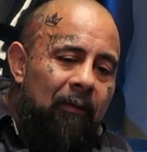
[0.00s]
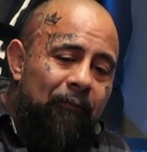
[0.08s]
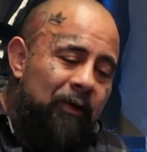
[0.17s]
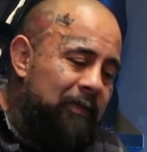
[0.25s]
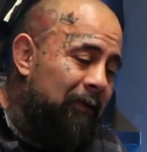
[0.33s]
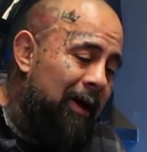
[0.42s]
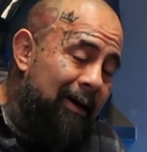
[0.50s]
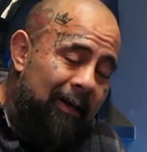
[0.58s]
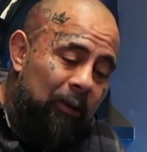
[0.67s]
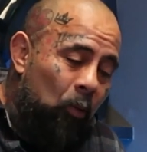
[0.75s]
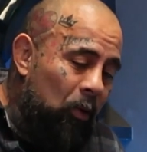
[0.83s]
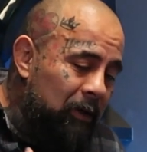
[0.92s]
first of all, I
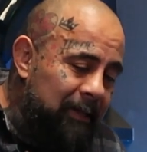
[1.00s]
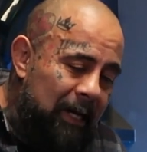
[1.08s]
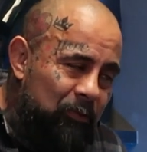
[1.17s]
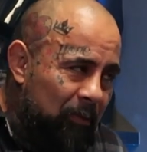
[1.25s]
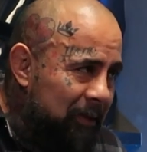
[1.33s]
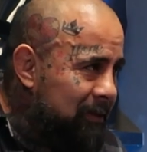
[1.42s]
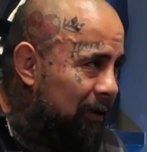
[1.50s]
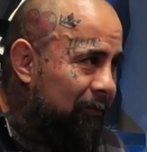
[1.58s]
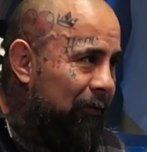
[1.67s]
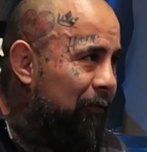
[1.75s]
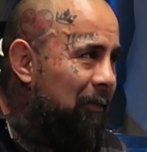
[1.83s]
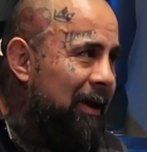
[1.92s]
got the worst ass whoopings
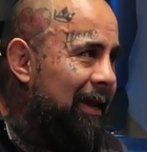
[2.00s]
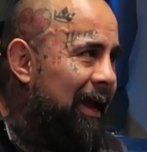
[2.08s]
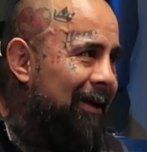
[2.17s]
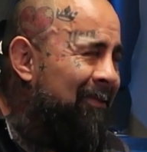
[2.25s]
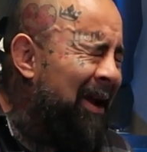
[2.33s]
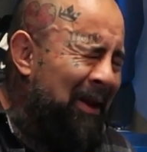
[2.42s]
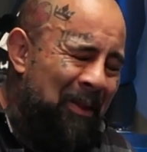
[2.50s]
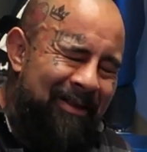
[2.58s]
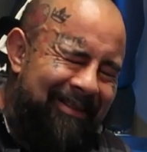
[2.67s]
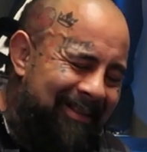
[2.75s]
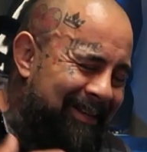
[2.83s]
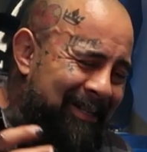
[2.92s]
ever from my dad, right?
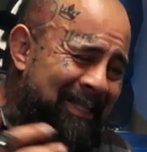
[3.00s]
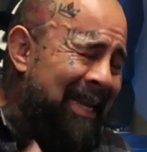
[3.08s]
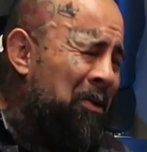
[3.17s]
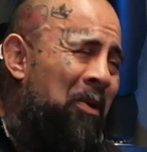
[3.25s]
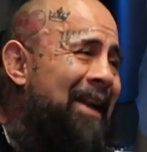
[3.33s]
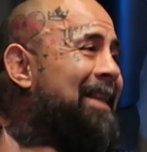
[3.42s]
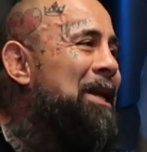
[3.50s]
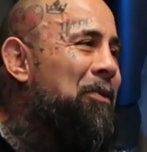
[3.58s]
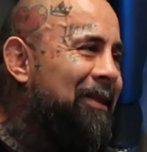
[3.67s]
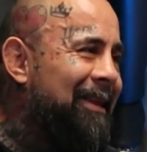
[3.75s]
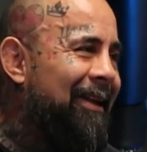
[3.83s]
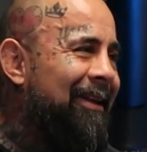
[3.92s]
Because he didn't want to deal
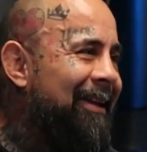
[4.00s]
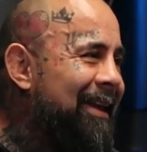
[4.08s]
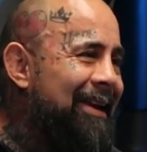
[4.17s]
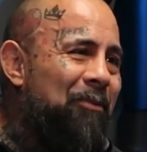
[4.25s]
with it.